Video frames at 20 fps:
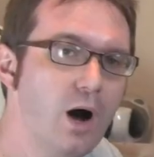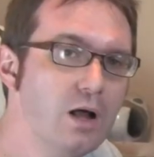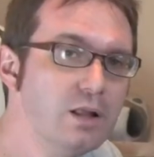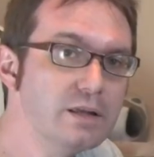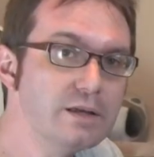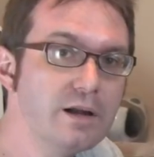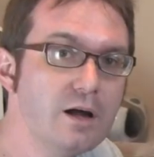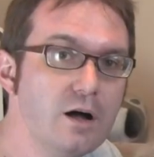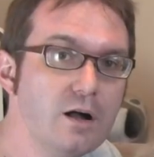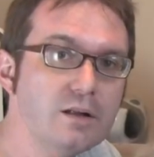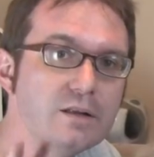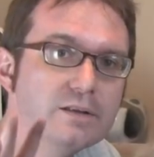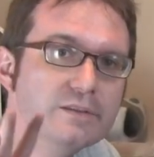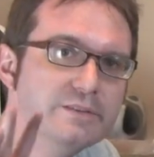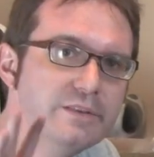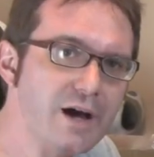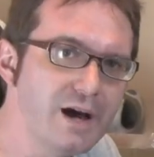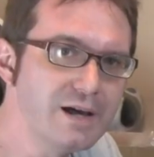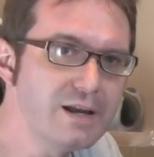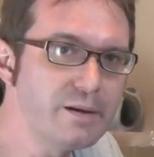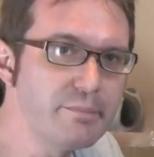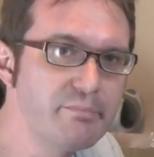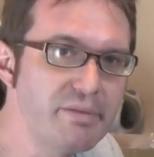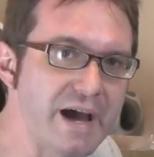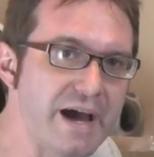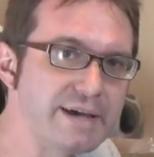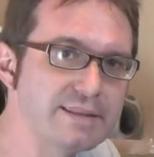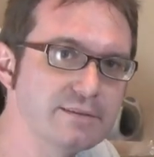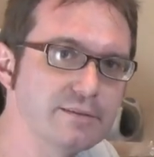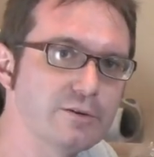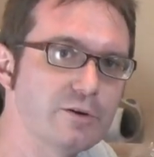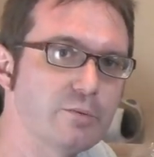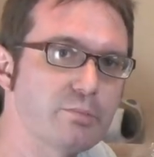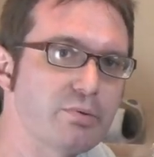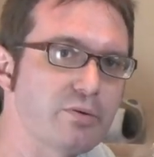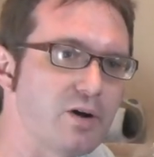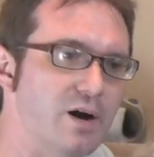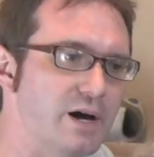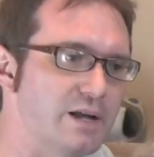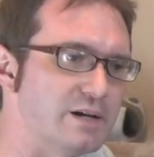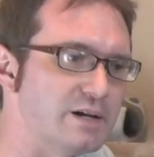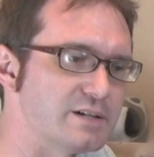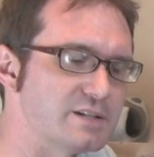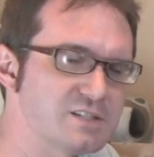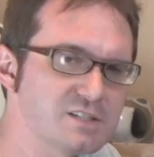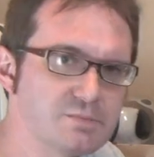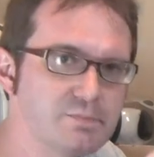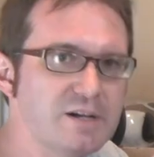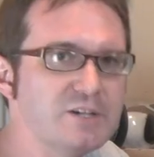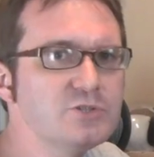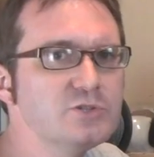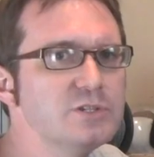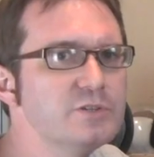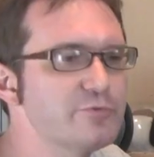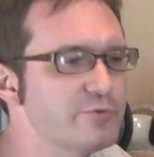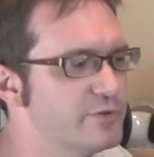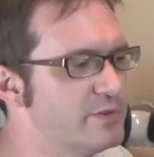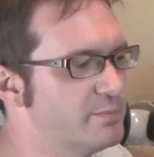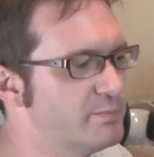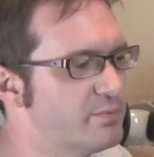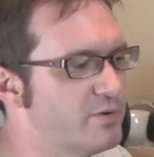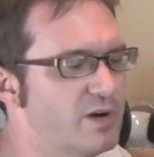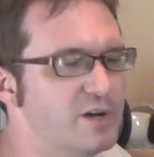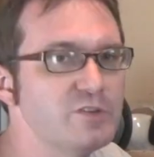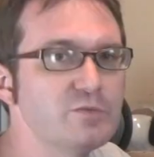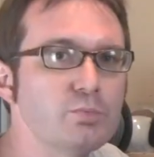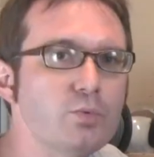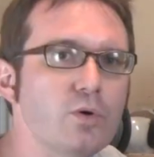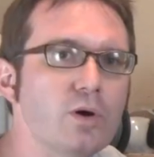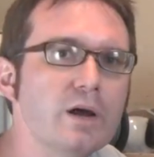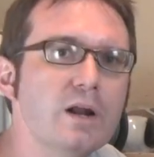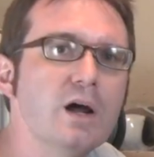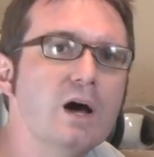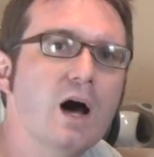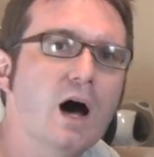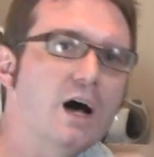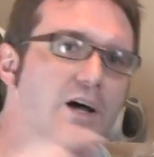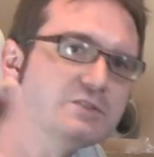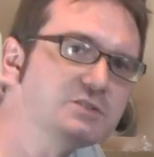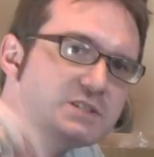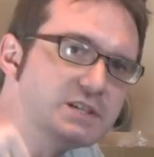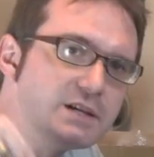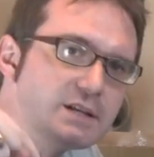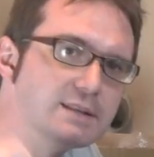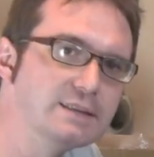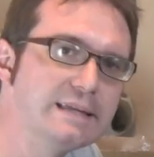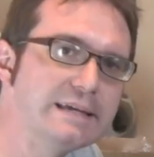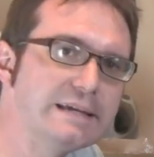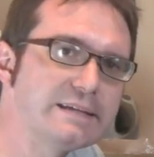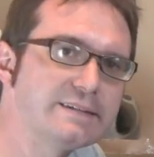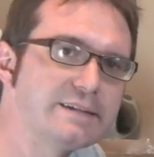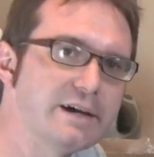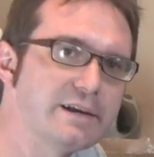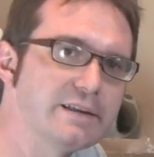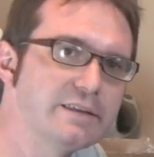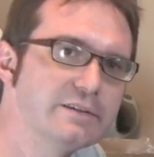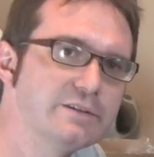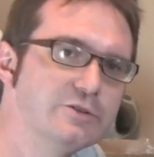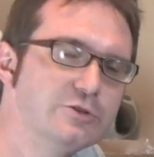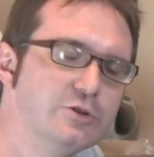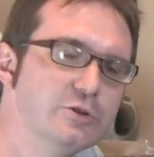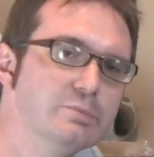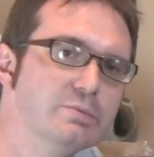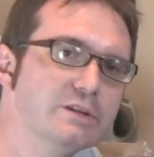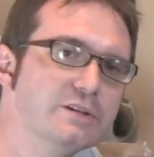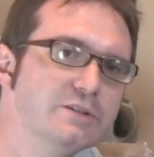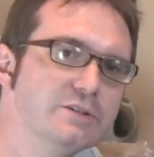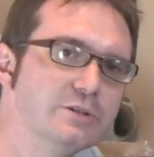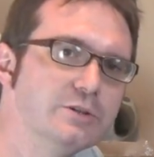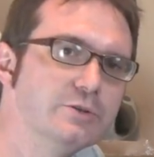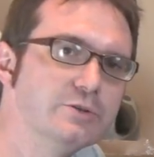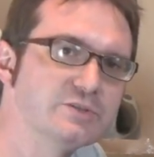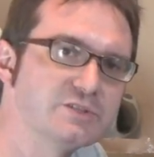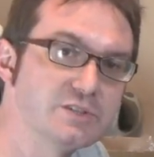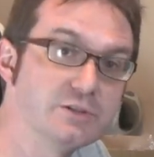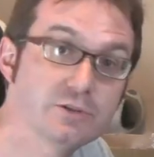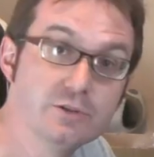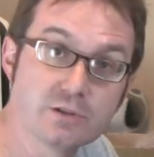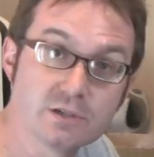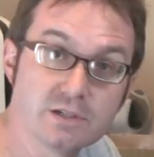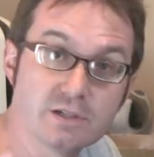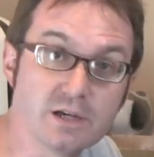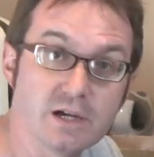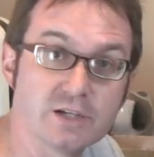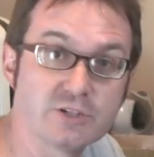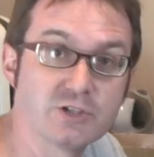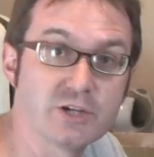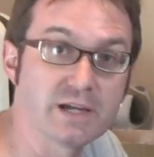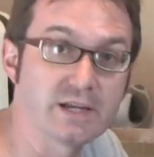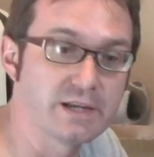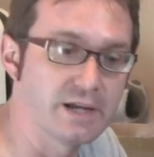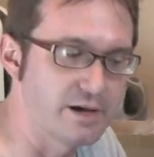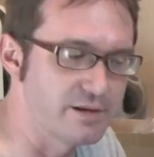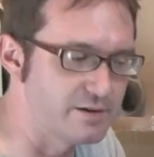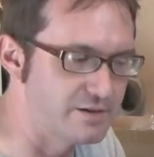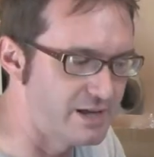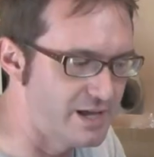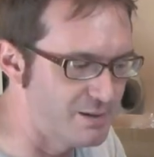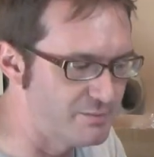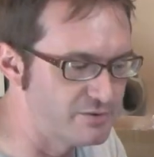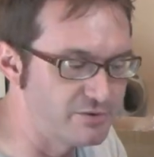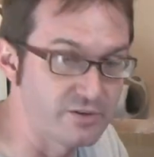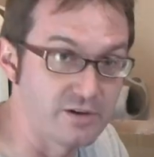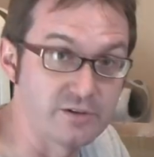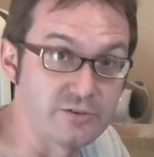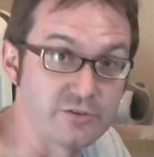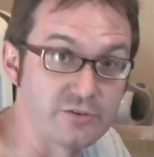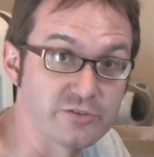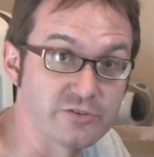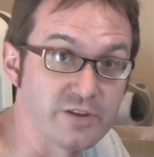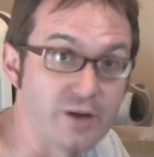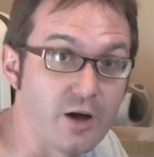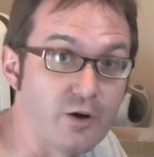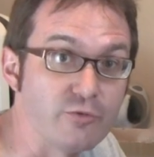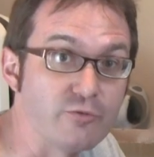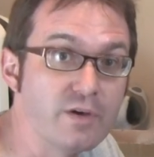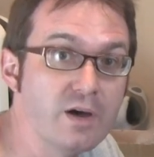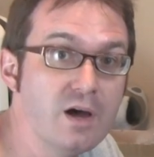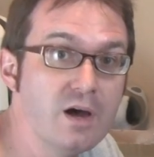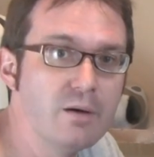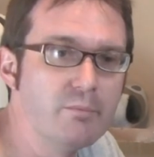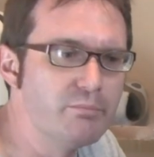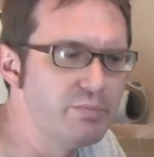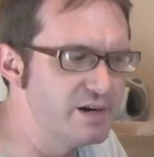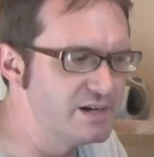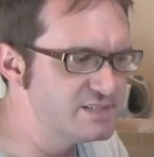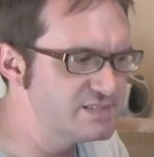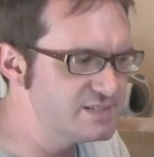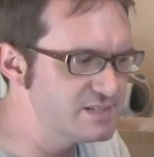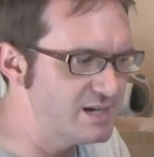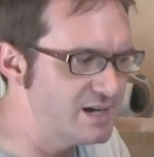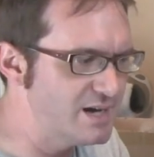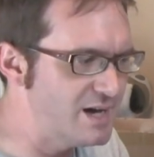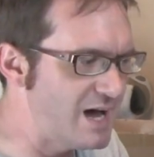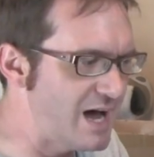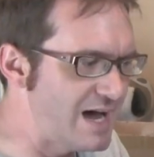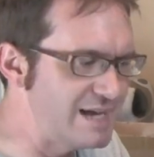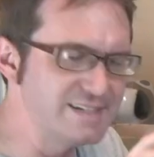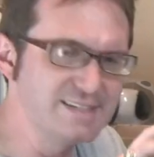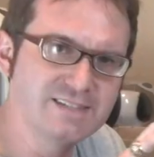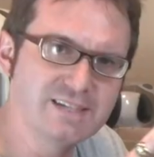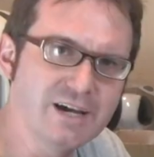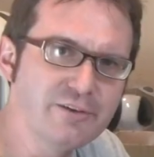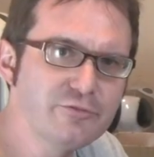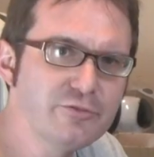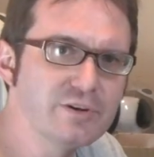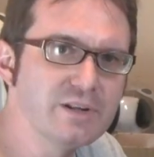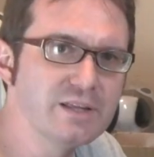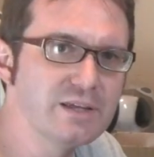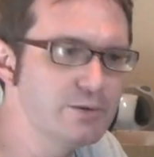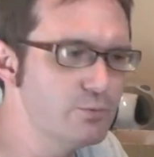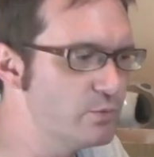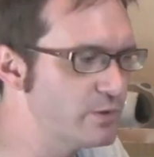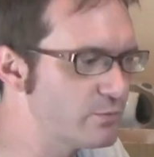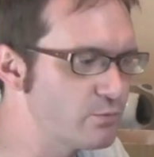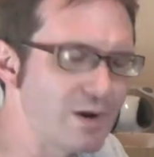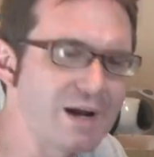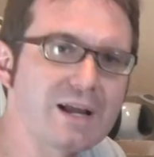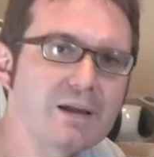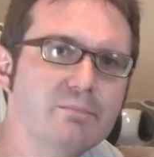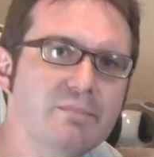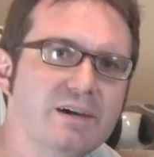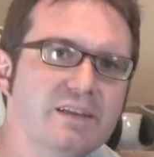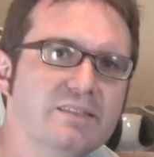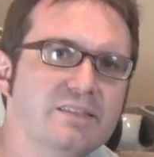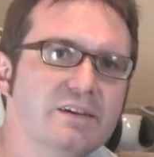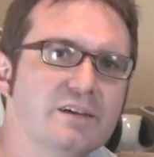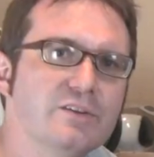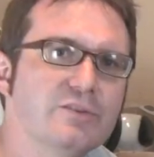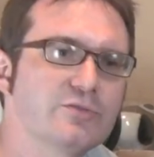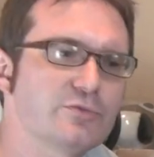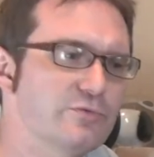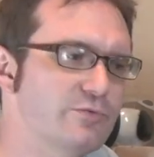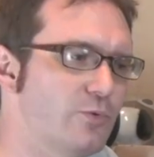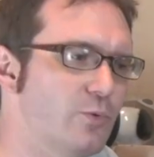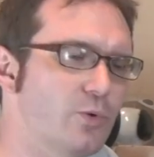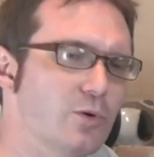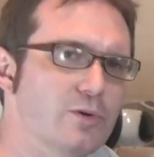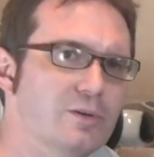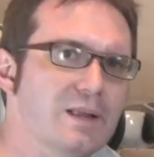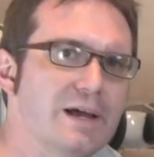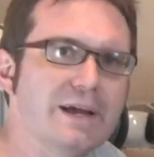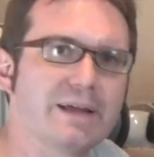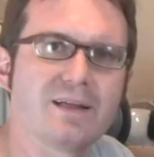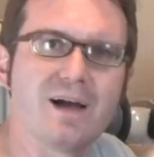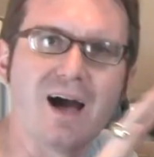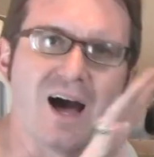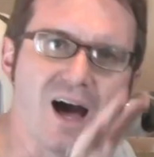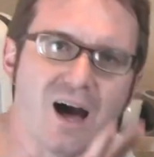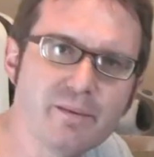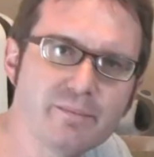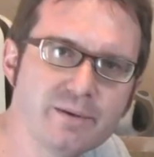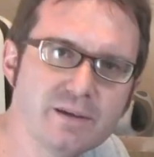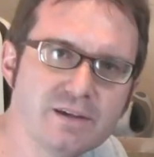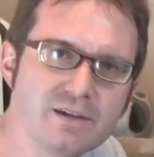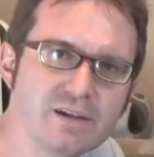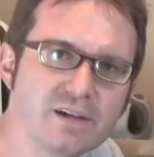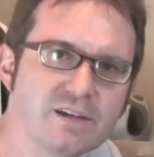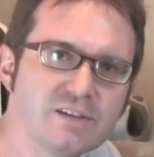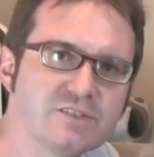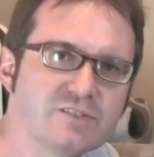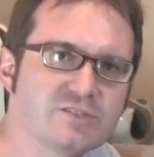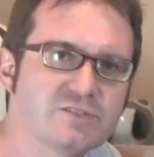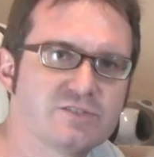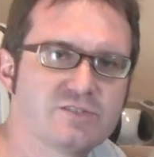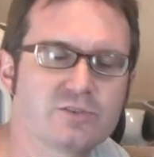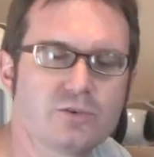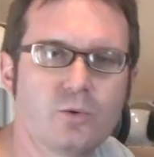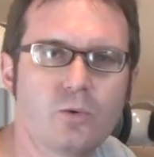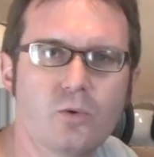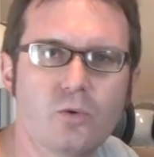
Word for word: all in all, not a bad little product, especially for the price point. I'll stick a link down in the doobly-doo so you can uh, check it out on Amazon yourself. But uh, I definitely would recommend this for like hobbyists